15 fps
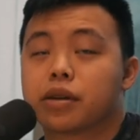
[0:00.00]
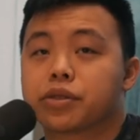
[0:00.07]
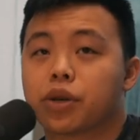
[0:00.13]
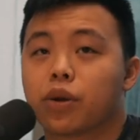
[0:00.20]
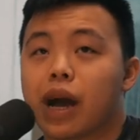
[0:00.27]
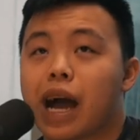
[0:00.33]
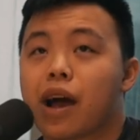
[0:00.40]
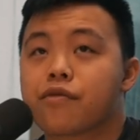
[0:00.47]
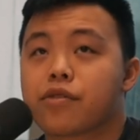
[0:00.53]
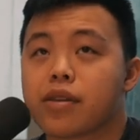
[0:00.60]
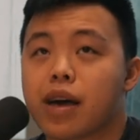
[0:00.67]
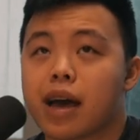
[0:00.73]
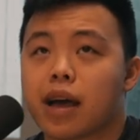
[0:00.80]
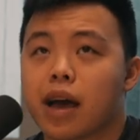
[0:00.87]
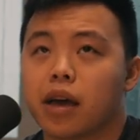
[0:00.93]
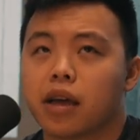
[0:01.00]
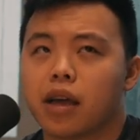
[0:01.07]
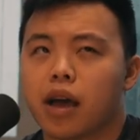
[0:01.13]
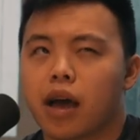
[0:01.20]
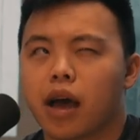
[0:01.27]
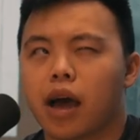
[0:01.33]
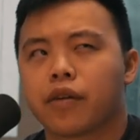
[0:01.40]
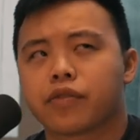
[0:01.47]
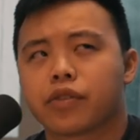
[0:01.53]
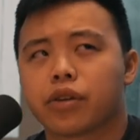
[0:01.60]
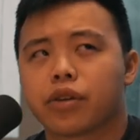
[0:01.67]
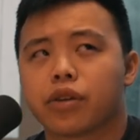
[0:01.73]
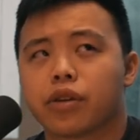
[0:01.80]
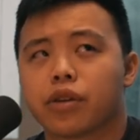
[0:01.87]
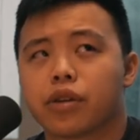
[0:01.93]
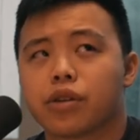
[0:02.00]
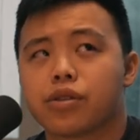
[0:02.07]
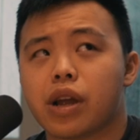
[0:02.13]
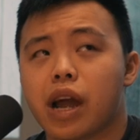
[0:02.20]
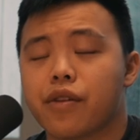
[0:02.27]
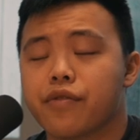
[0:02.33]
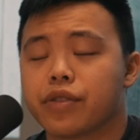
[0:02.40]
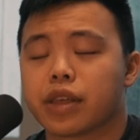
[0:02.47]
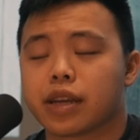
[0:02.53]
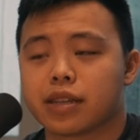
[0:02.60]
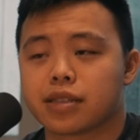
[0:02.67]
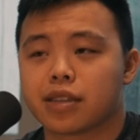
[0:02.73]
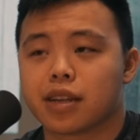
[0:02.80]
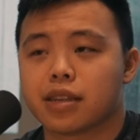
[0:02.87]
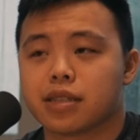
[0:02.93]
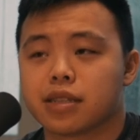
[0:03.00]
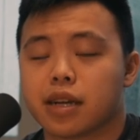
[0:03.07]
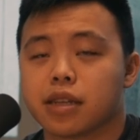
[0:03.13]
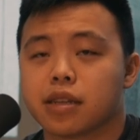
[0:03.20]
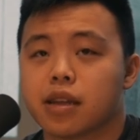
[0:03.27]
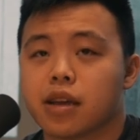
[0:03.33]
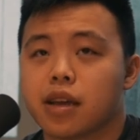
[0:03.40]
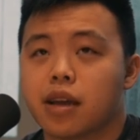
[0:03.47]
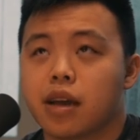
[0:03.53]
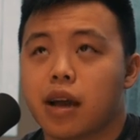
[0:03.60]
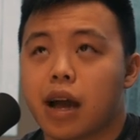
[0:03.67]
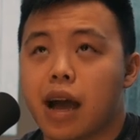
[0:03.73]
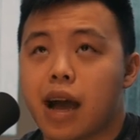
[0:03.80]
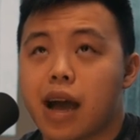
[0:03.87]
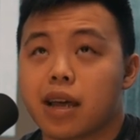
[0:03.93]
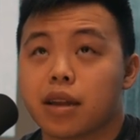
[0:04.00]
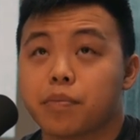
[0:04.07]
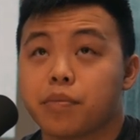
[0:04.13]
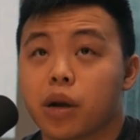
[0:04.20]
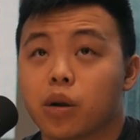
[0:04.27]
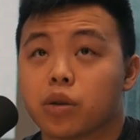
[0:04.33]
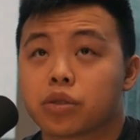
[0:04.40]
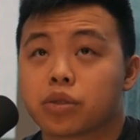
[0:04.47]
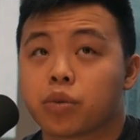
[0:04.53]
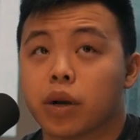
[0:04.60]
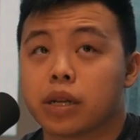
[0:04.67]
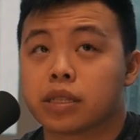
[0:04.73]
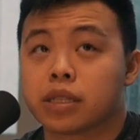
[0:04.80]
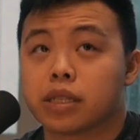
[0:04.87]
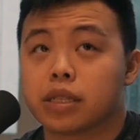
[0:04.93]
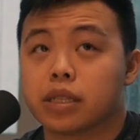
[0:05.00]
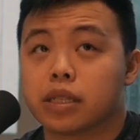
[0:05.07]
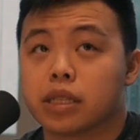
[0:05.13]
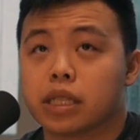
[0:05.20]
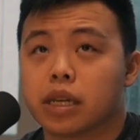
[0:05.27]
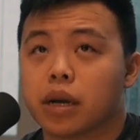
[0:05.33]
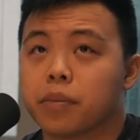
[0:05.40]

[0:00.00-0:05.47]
So after that, after everything is said and done, I had about $25,000,